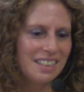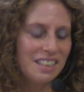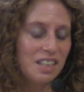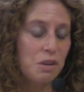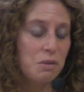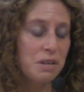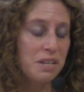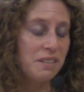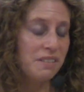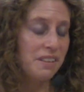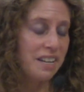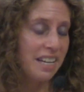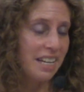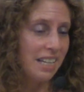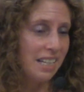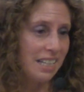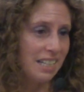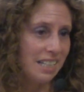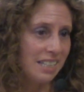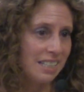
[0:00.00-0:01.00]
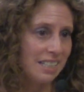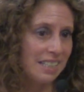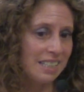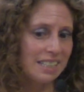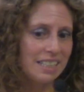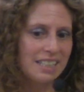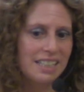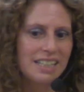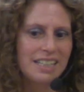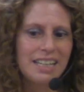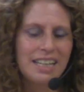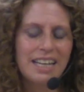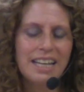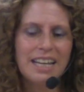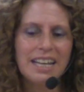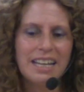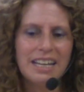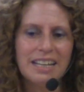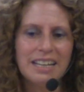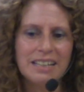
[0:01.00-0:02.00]
They were in their 80s
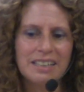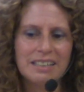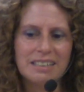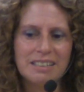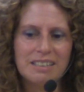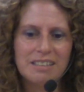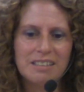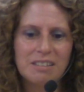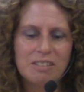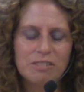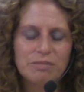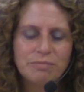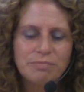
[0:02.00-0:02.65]
and